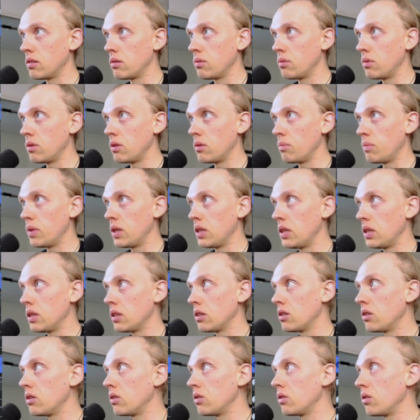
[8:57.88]
would be
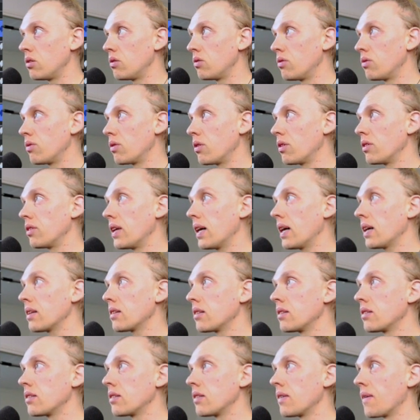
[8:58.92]
good for
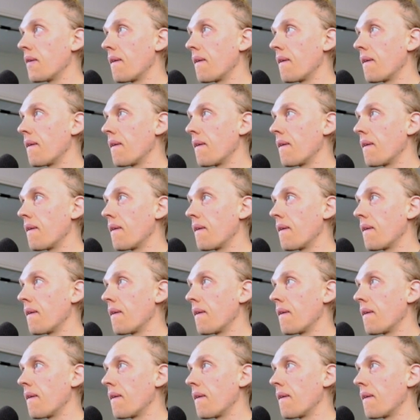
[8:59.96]
that?